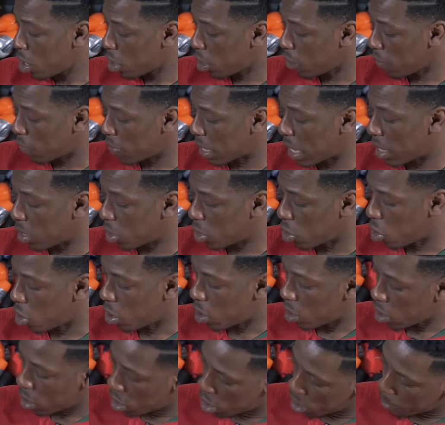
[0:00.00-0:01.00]
You've then
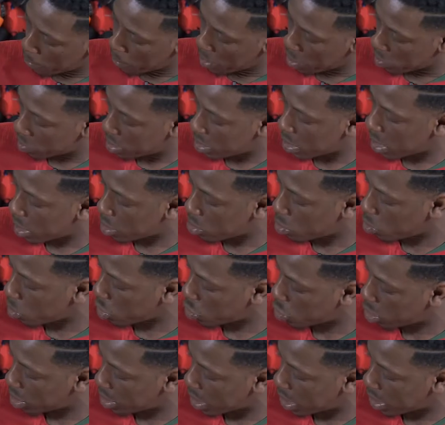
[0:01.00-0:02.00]
got a bit of text
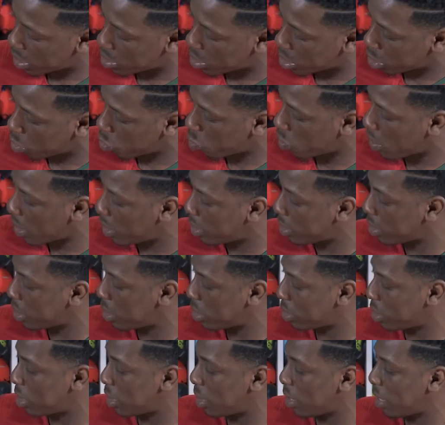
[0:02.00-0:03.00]
which says
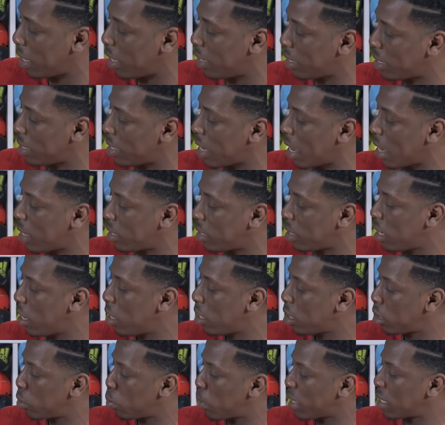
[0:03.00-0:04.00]
created to the exact
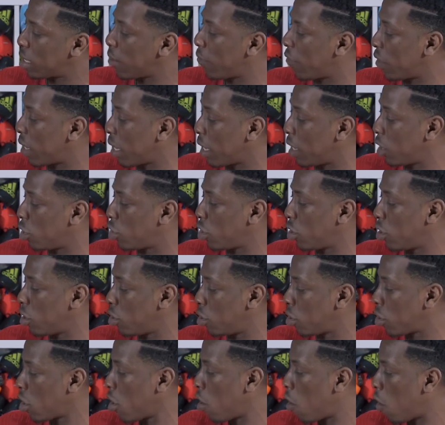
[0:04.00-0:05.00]

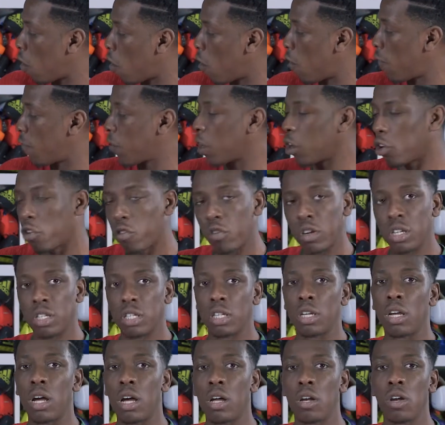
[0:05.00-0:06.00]
specifications of
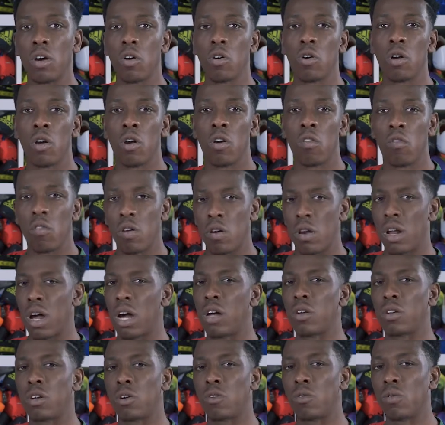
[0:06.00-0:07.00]
Cristiano
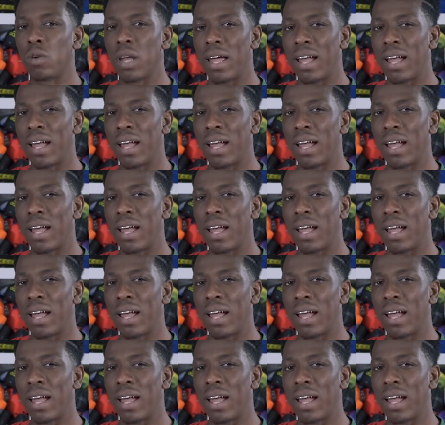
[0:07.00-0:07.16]
Ronaldo.